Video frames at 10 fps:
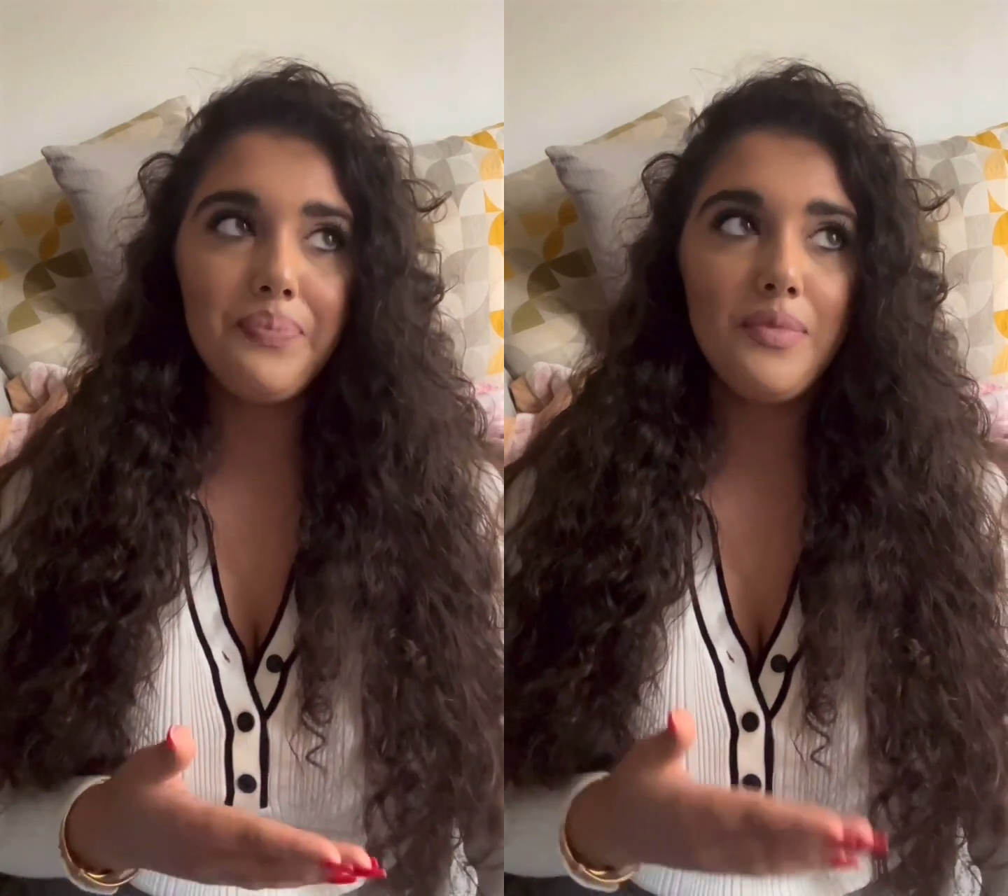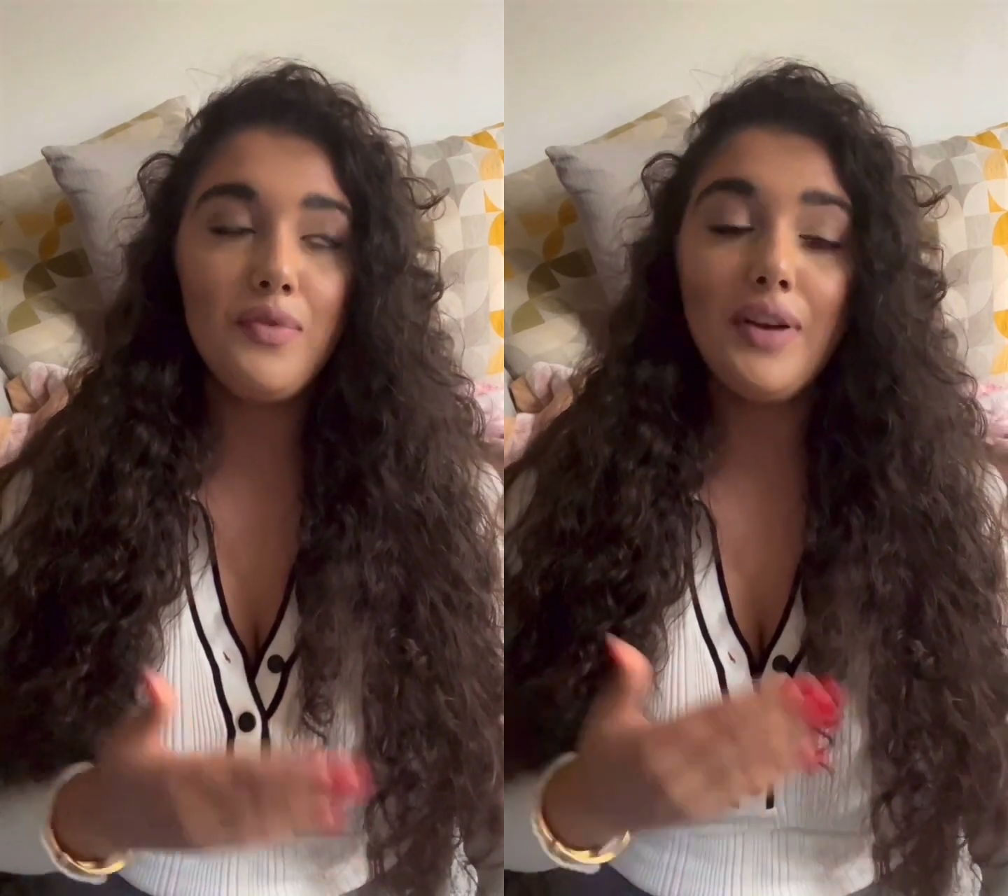
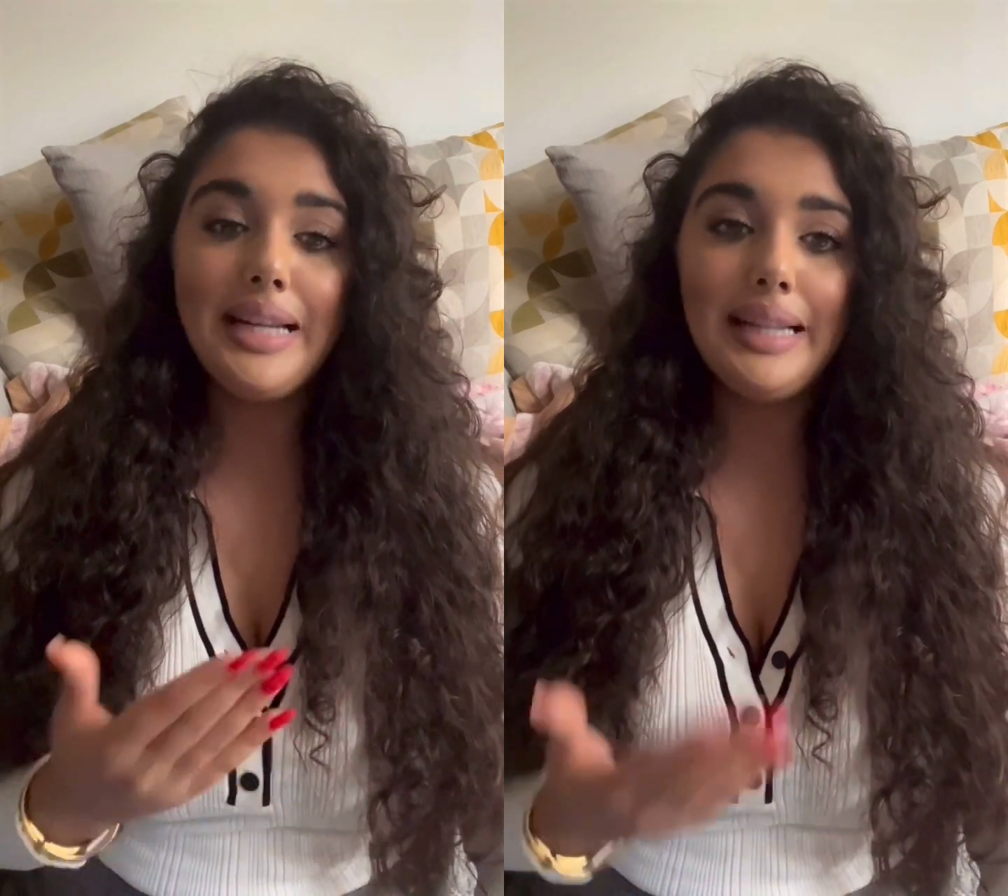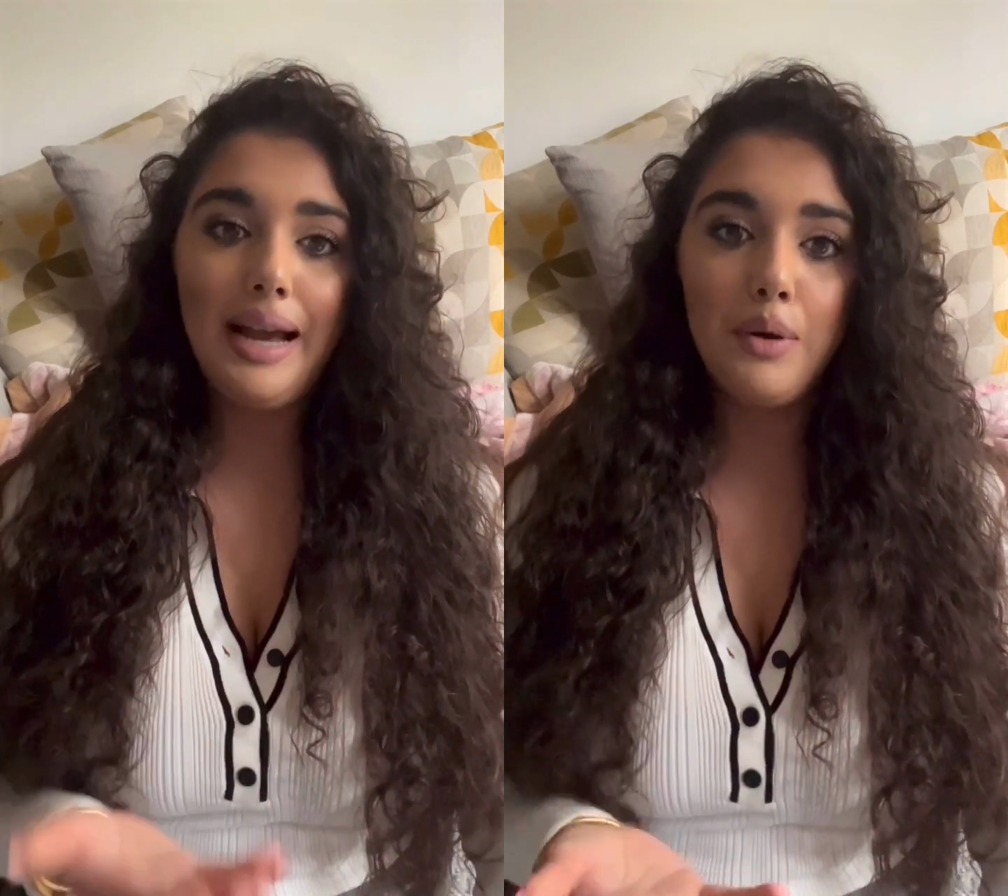very
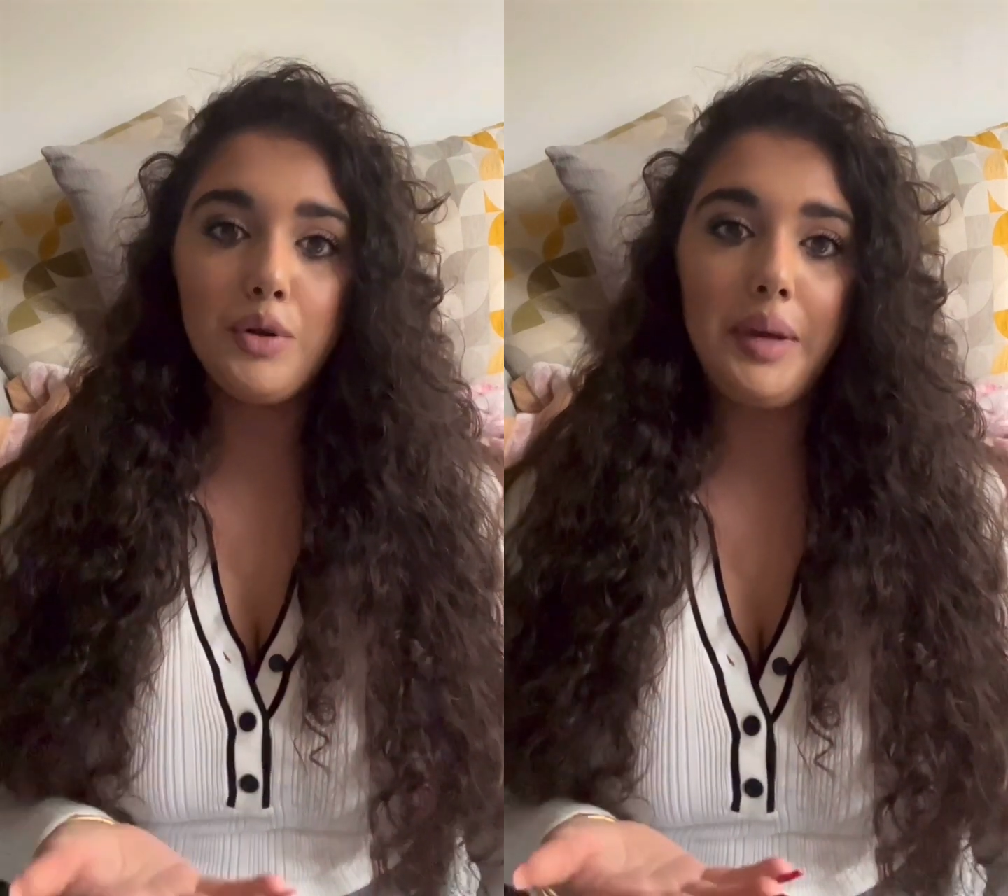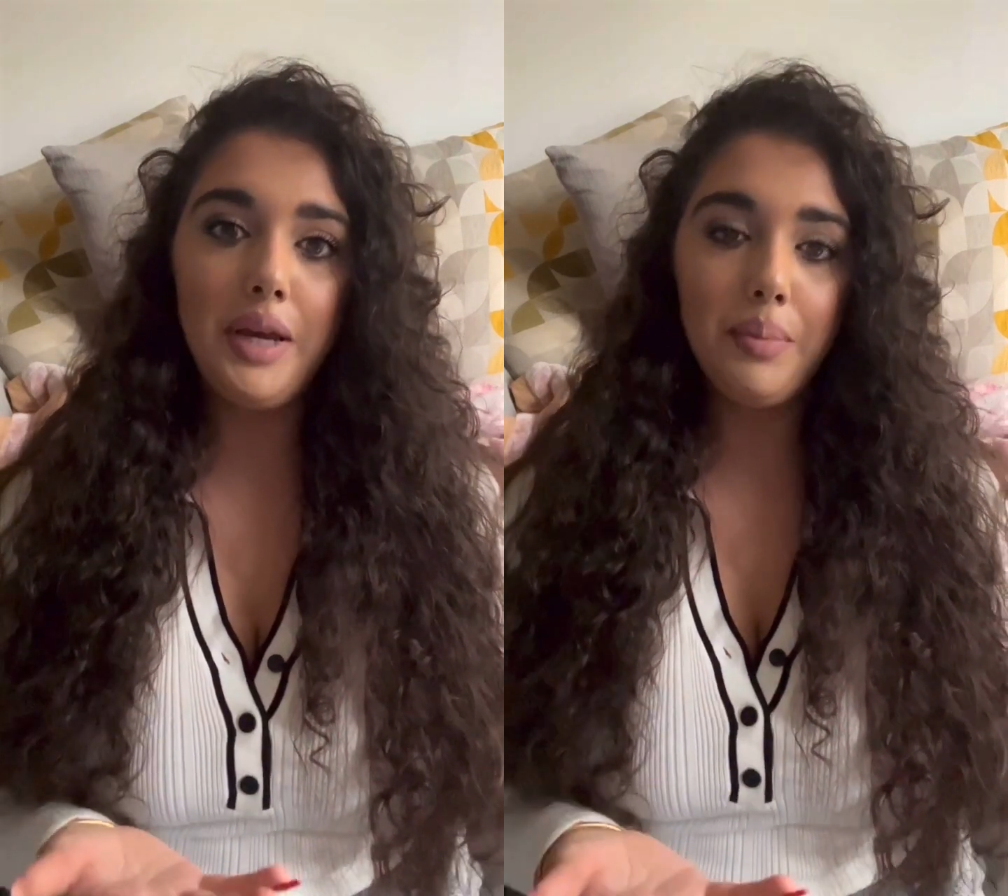loud
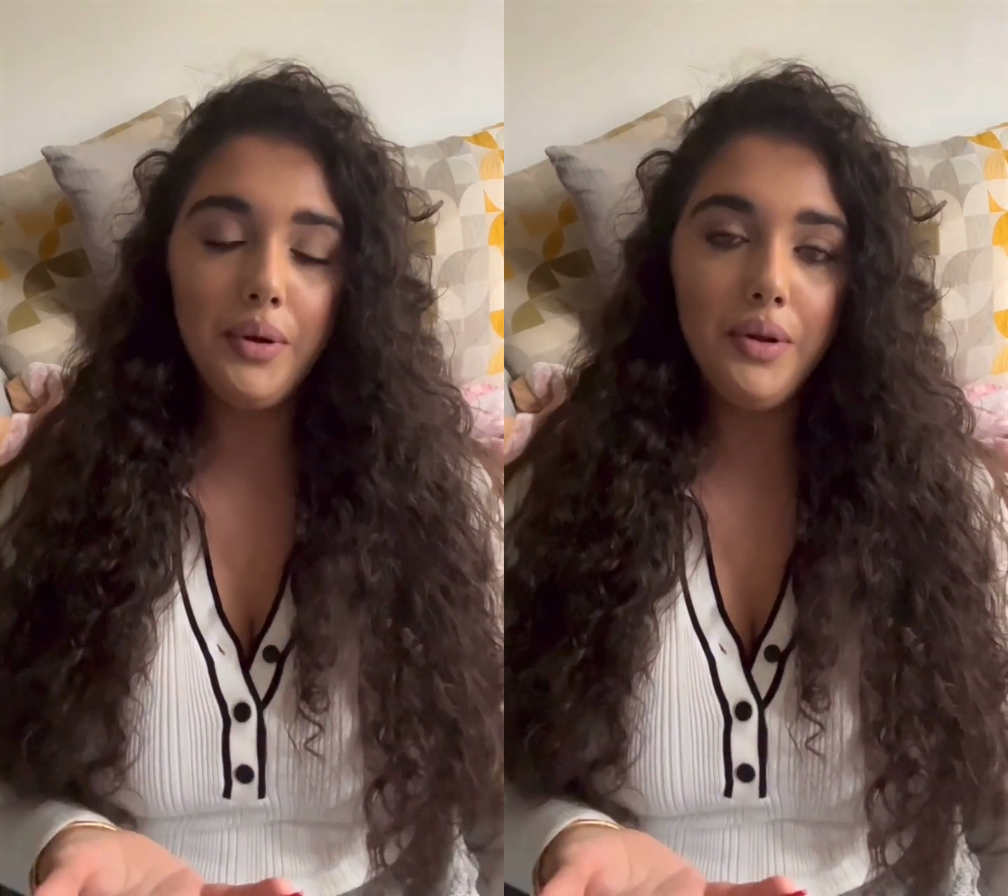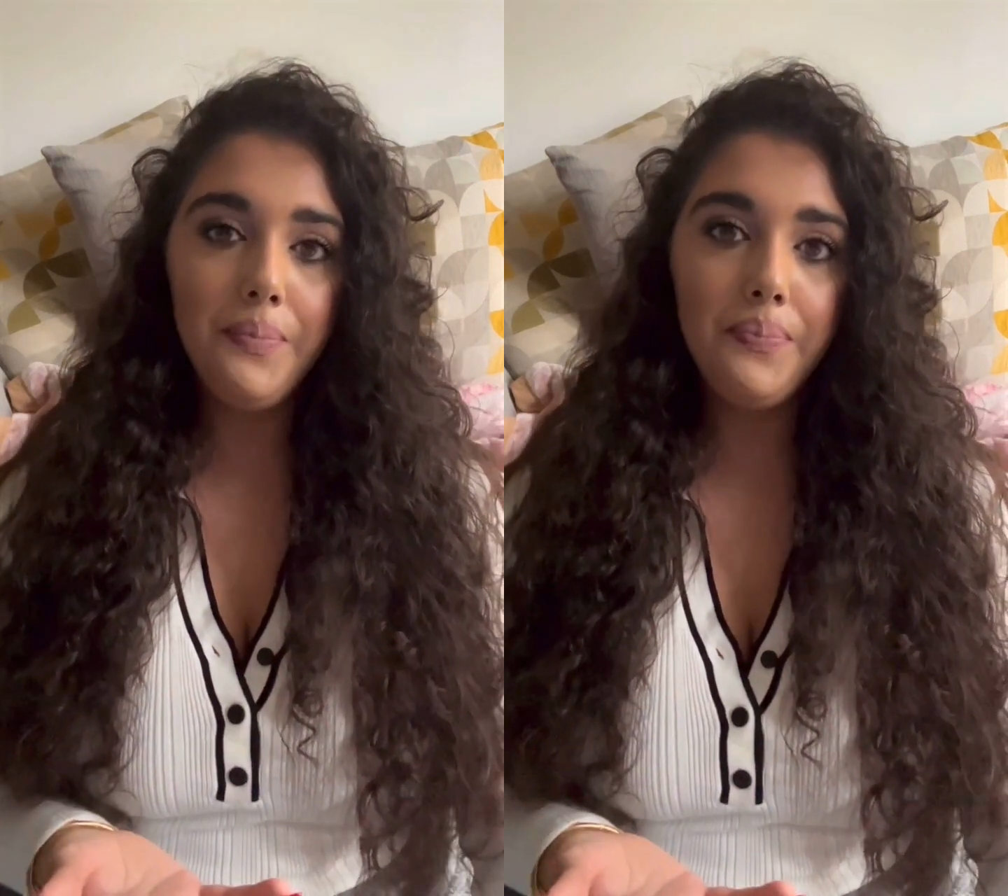
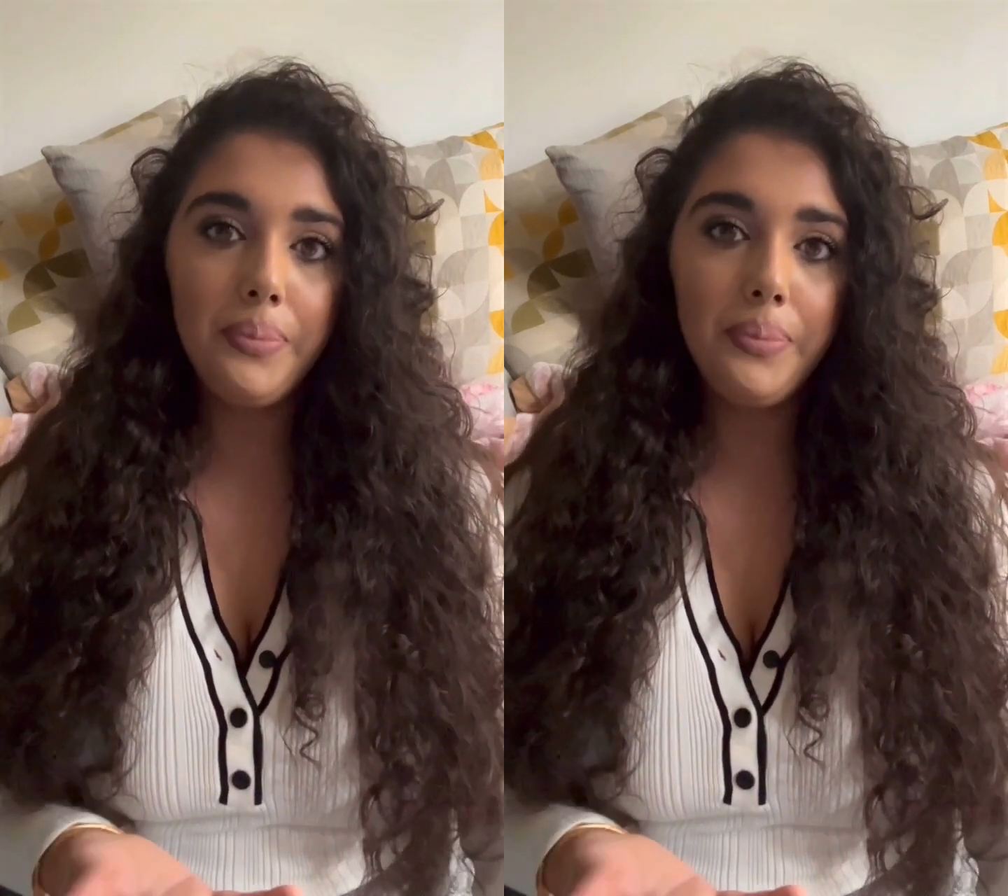people,